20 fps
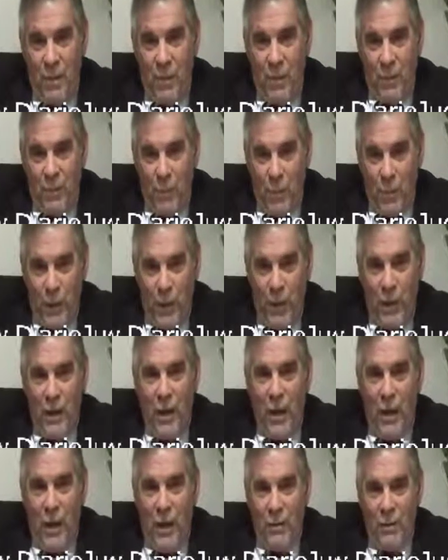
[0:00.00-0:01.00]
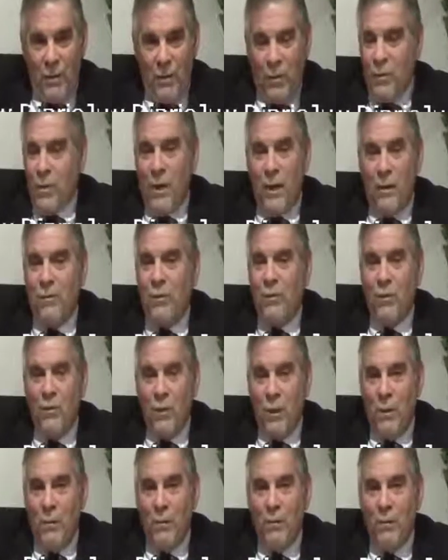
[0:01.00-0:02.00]
For me, I don't have the
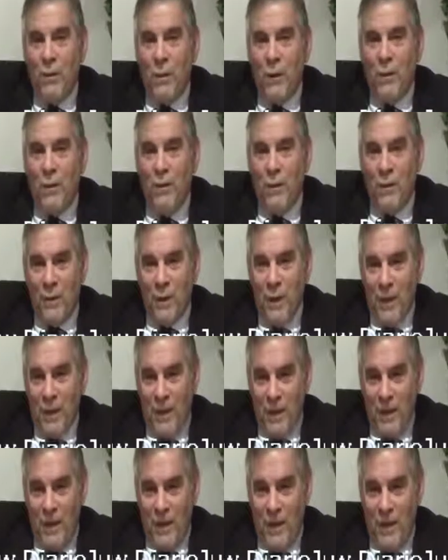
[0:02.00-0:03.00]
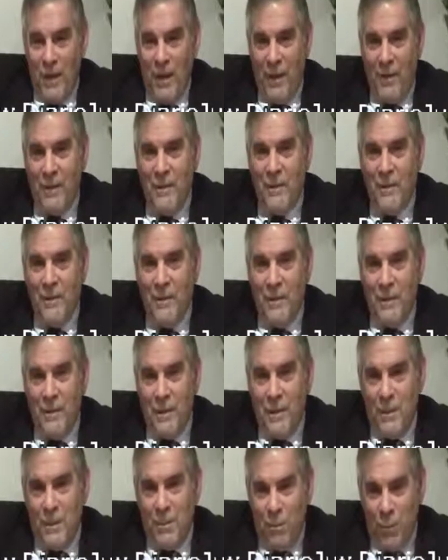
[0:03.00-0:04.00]
same faith in God that I had
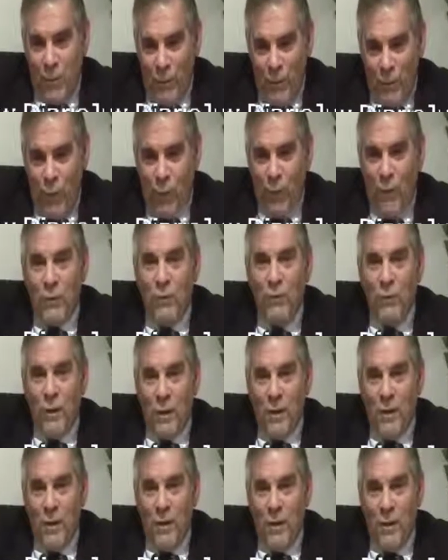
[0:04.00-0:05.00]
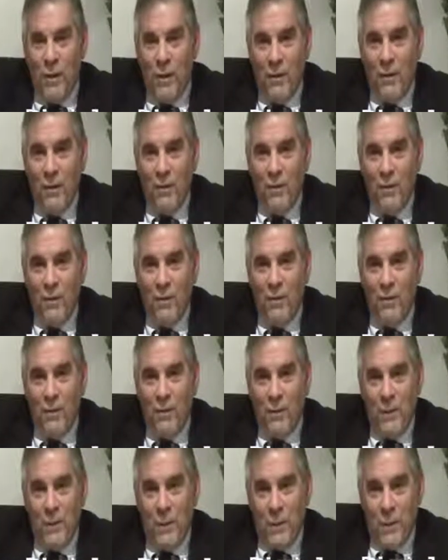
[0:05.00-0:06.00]
before I studied the Holocaust.
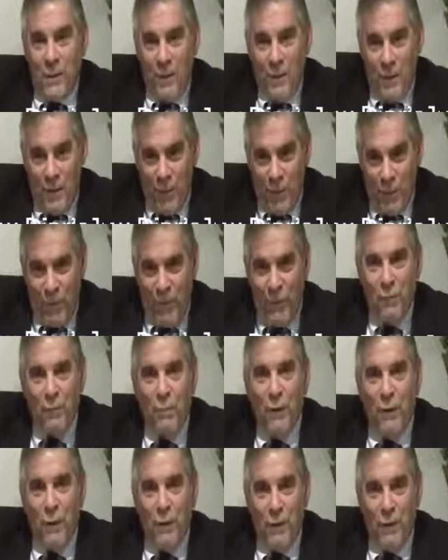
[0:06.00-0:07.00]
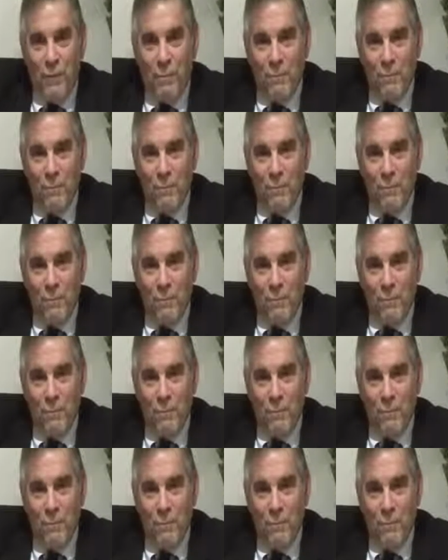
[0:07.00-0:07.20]
Different faith.